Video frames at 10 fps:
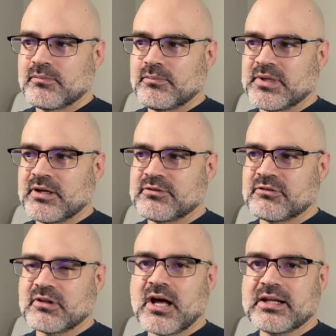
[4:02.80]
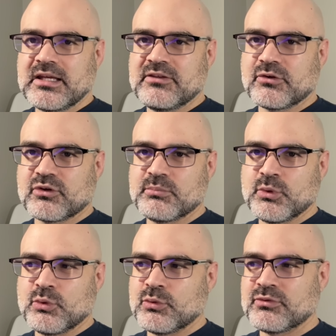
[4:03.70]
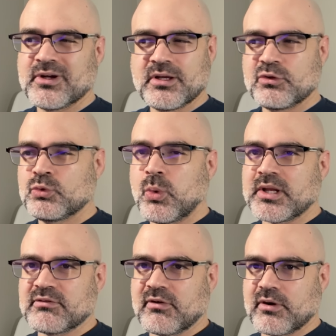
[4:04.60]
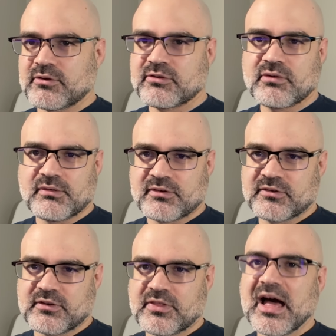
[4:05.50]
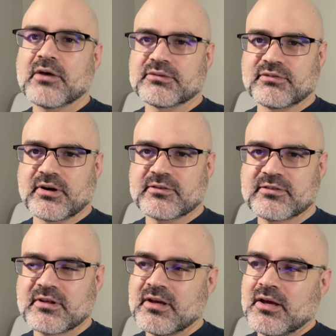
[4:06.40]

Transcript: Because it's a lot easier to move 20 verts versus 1,000 verts.